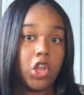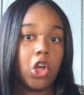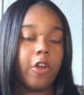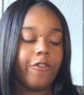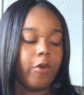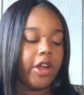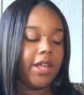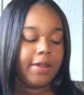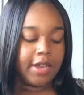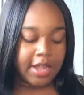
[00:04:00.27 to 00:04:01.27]
a shirt for it.
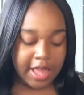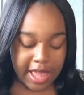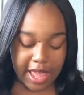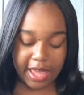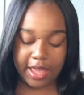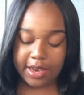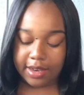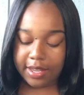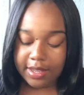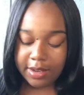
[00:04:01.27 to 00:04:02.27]

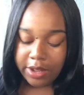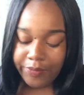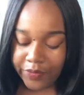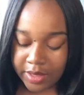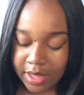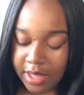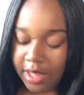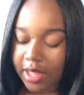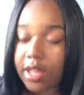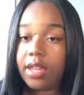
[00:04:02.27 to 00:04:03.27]
And
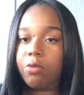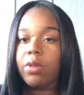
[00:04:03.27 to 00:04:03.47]
this is